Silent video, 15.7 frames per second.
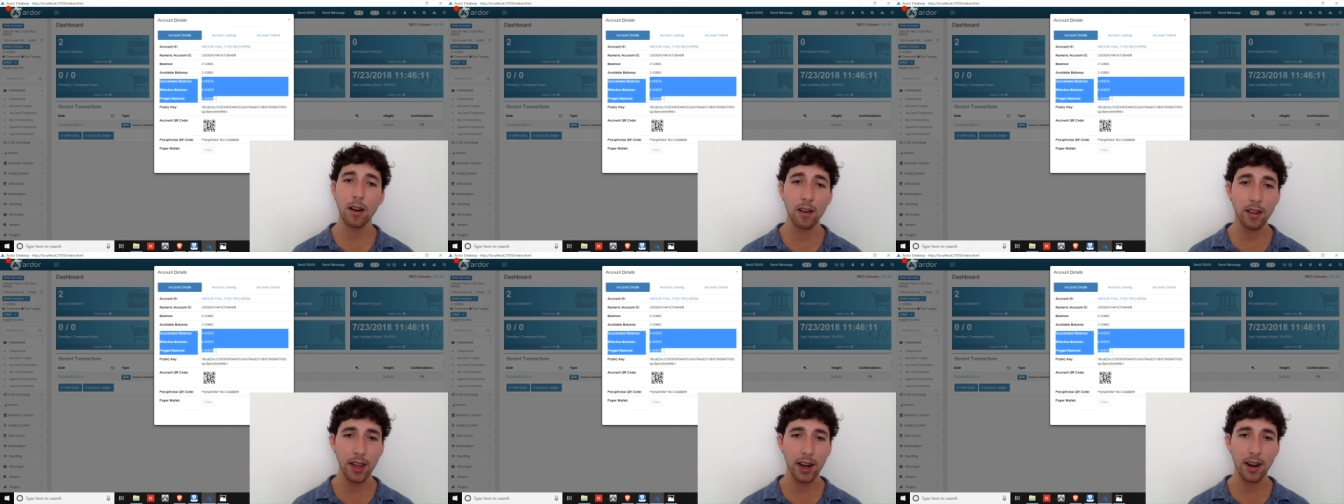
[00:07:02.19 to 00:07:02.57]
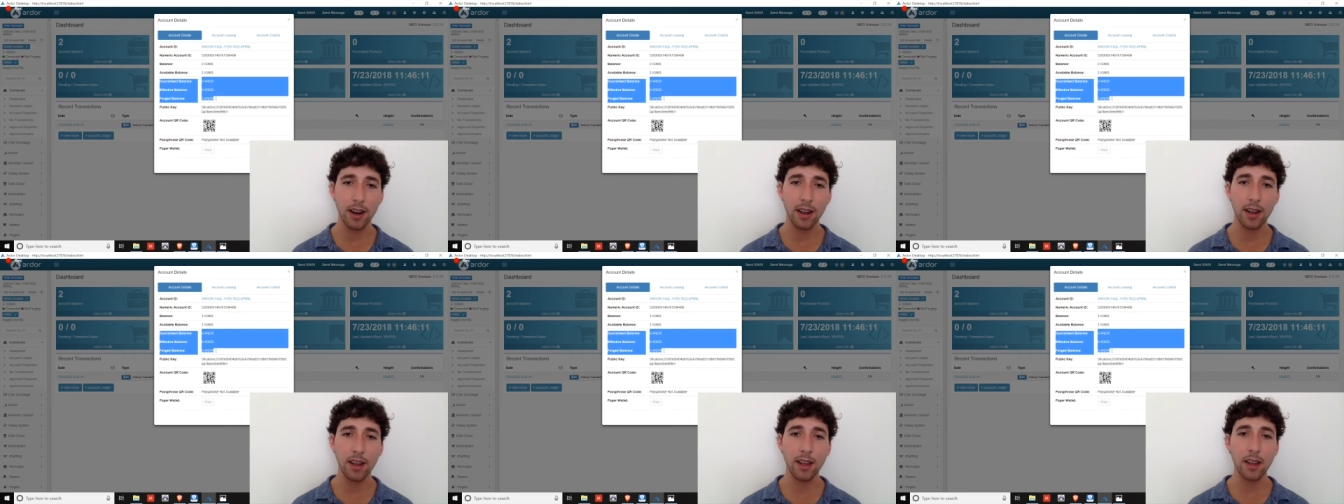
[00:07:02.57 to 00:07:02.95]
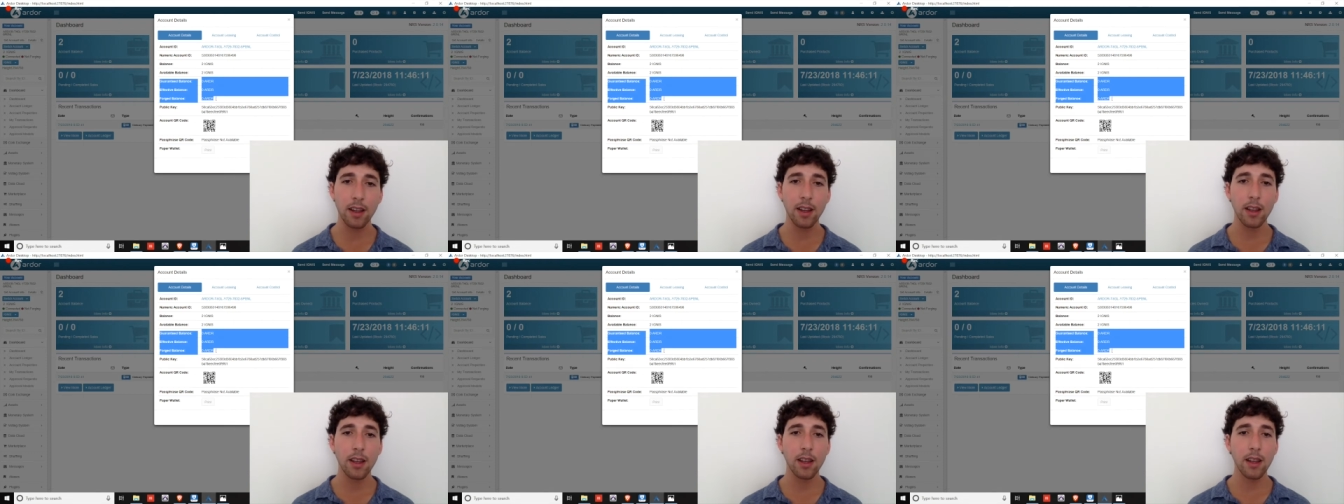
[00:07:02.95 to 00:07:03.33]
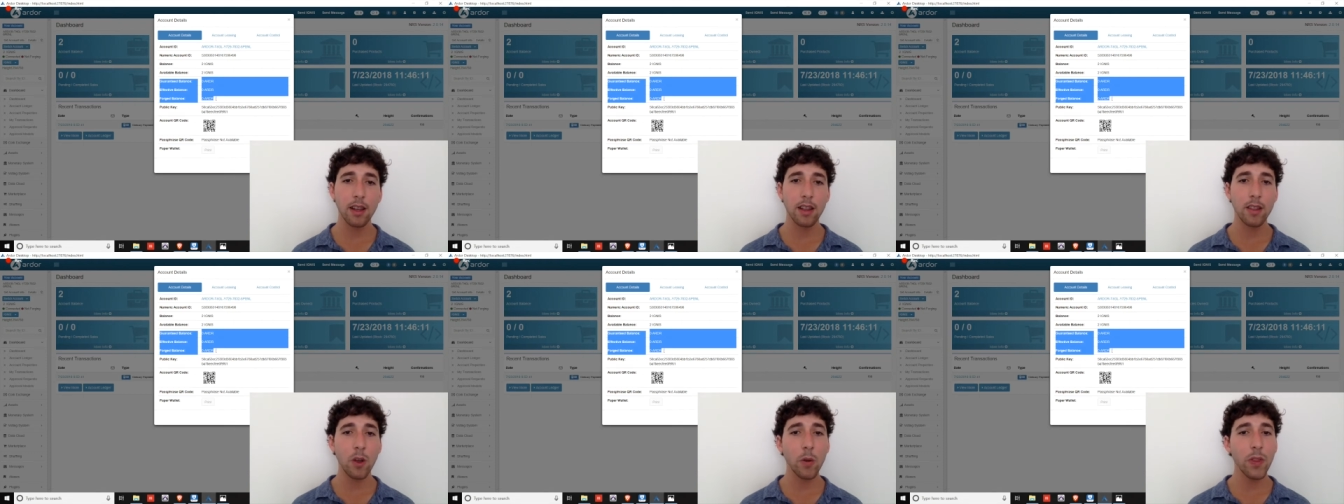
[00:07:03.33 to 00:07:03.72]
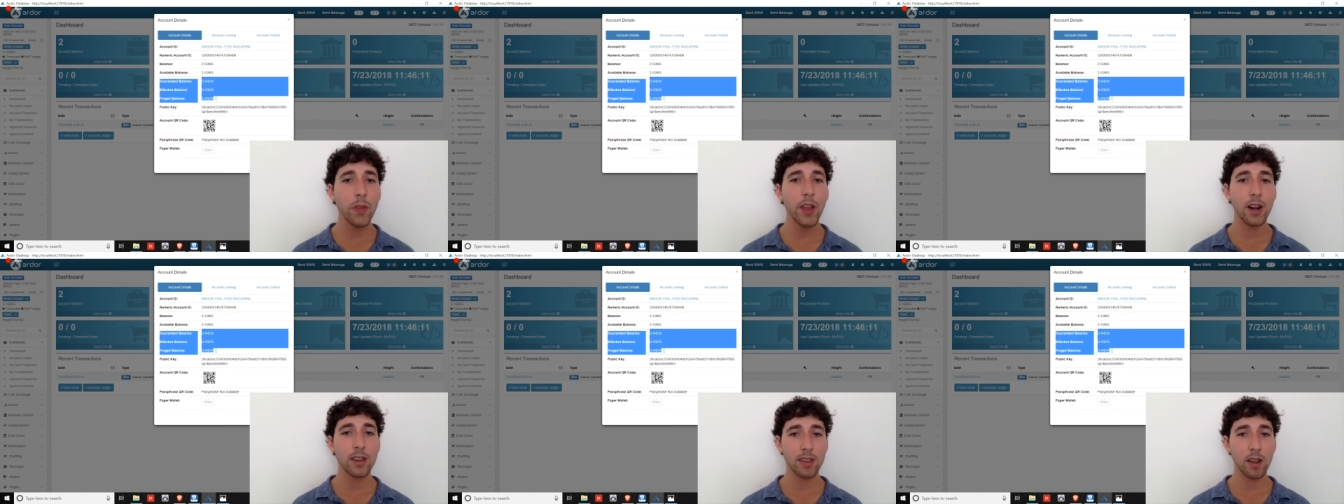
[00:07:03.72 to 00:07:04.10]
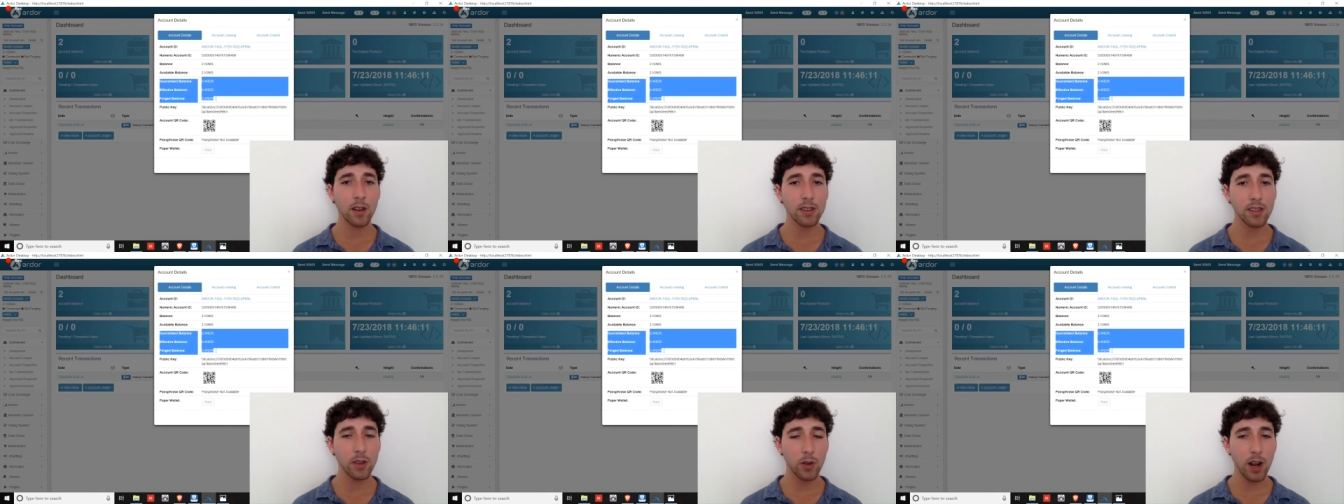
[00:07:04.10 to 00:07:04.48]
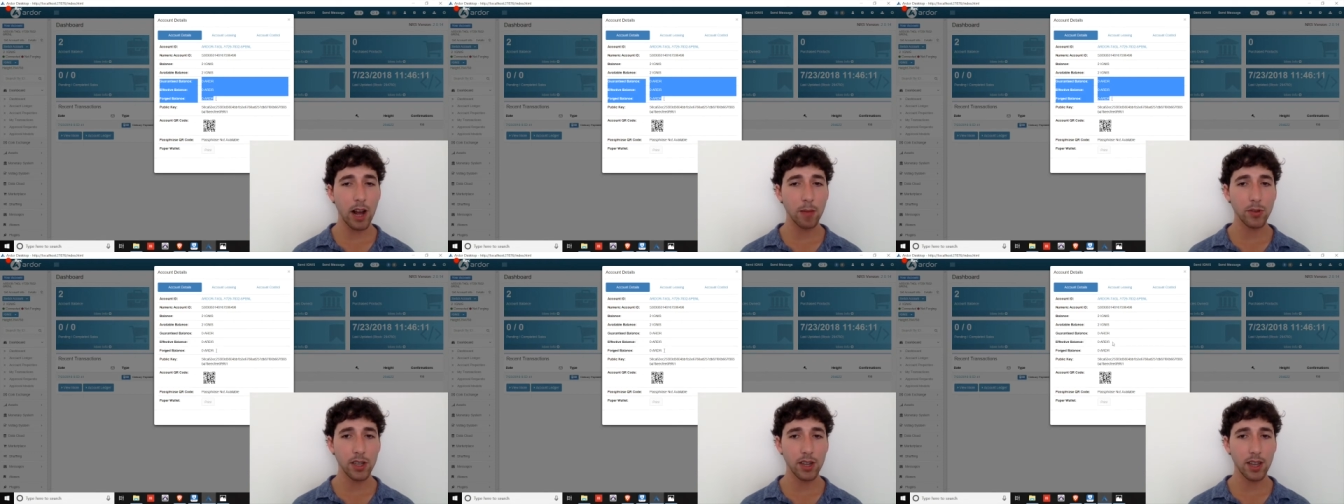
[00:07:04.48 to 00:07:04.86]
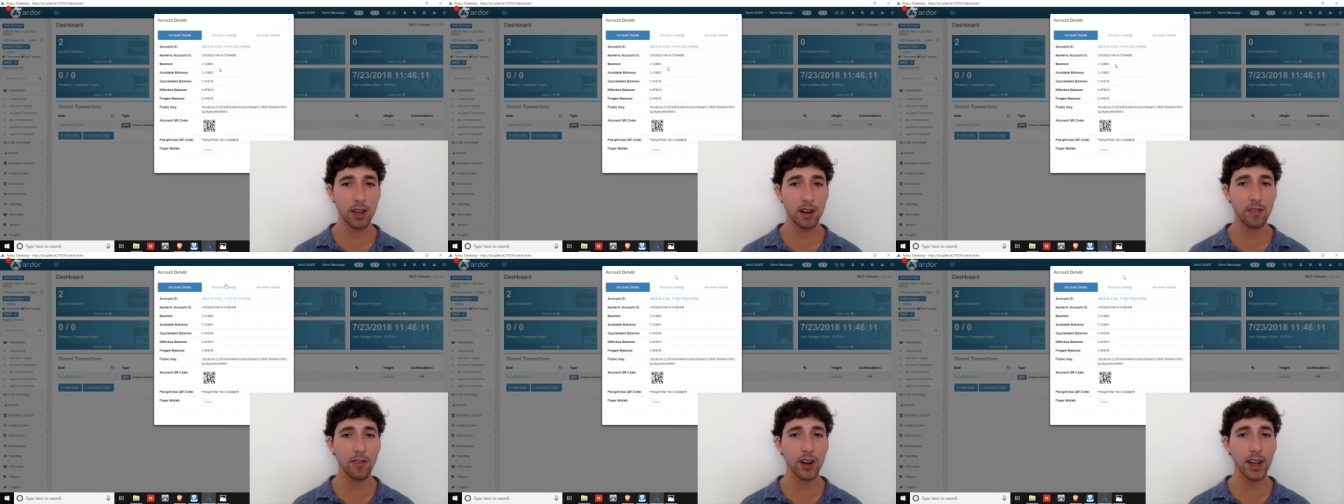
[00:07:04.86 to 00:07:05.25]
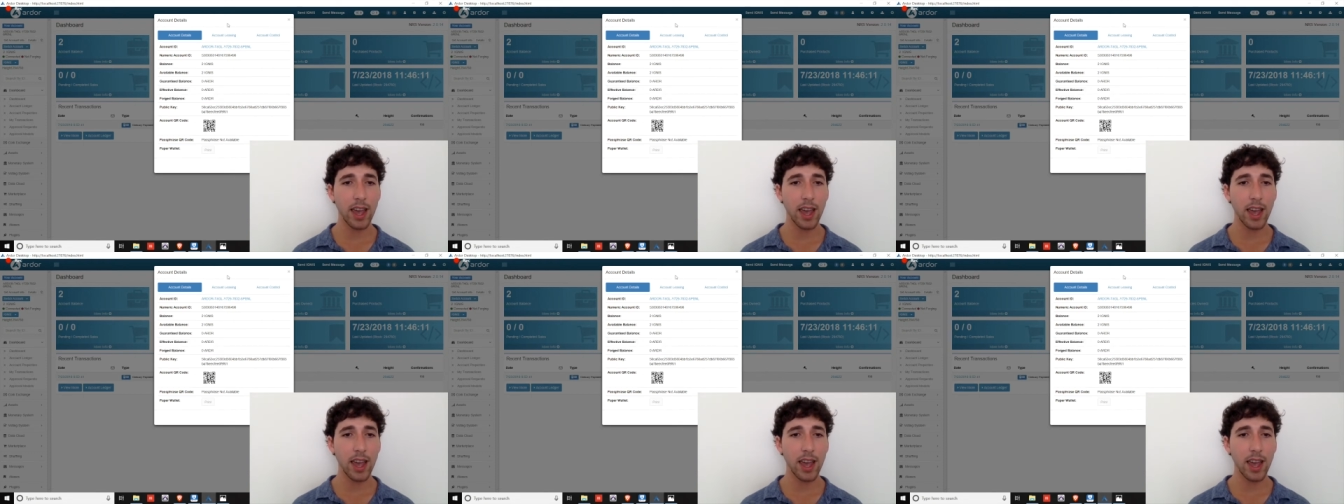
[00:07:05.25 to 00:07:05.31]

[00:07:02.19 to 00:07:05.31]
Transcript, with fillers: earlier. Note that there is also an option here for